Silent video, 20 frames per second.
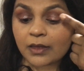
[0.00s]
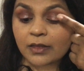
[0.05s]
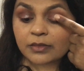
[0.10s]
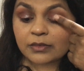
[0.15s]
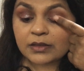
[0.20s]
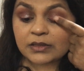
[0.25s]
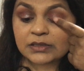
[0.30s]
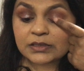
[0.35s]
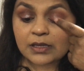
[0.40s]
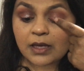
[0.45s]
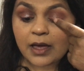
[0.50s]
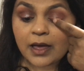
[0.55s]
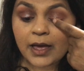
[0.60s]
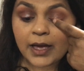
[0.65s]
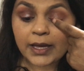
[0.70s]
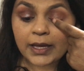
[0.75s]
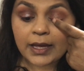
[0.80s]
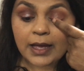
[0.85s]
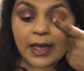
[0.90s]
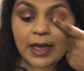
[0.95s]
This
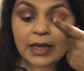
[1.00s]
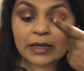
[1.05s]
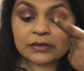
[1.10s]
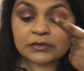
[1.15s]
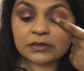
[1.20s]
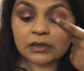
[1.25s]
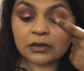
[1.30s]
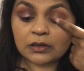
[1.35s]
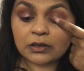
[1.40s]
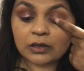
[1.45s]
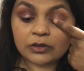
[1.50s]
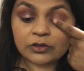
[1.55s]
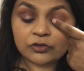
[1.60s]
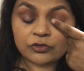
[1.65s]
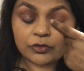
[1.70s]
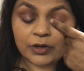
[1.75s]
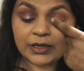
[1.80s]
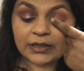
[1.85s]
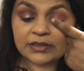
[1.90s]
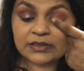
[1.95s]
eye has a lot of
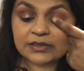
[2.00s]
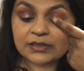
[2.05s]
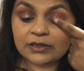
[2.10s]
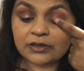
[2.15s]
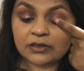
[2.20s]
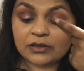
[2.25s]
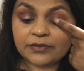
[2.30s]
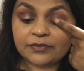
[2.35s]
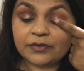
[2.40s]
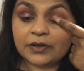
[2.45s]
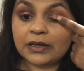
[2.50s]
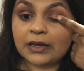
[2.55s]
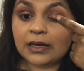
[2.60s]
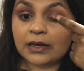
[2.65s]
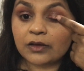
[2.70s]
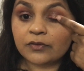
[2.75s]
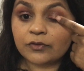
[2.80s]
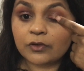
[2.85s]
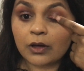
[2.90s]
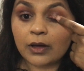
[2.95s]
dryness here. I feel like
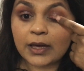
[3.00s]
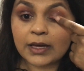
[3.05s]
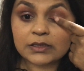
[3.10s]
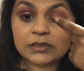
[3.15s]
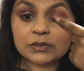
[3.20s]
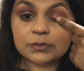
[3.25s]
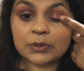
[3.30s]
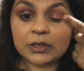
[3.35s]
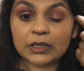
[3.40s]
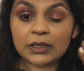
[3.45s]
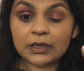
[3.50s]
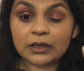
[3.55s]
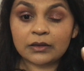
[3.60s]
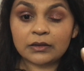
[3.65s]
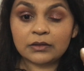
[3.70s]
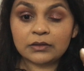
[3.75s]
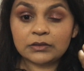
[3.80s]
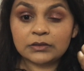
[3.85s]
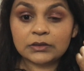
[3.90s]
I've got eczema here,